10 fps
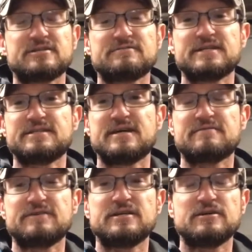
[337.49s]
And if I
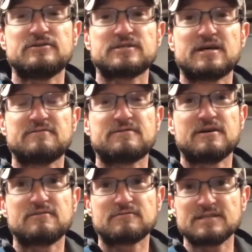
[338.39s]
take videos that I've
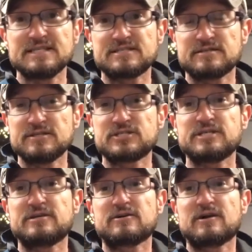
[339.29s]
released this
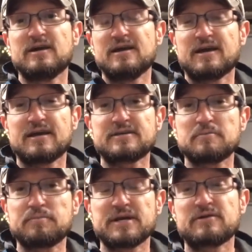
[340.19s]
year and
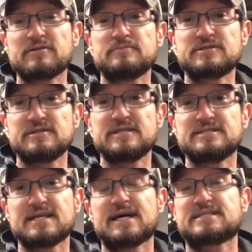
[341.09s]
compare them to the
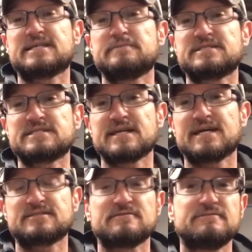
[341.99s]
exact same
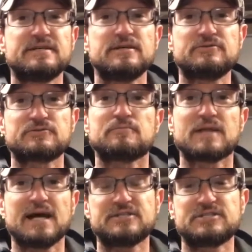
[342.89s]
stats of videos from
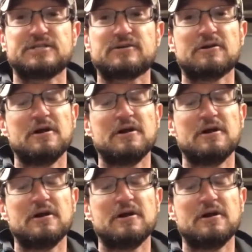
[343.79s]
last year,